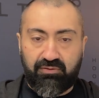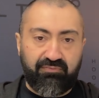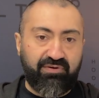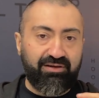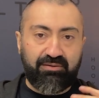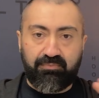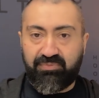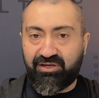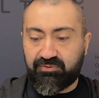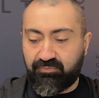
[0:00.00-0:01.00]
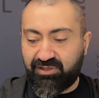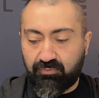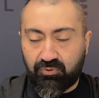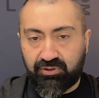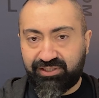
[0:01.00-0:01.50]
very
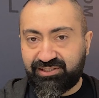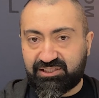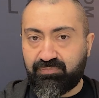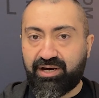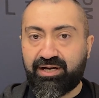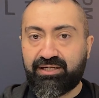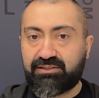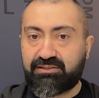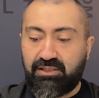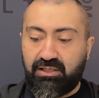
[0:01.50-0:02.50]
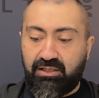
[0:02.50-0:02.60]
minimal heat spikes.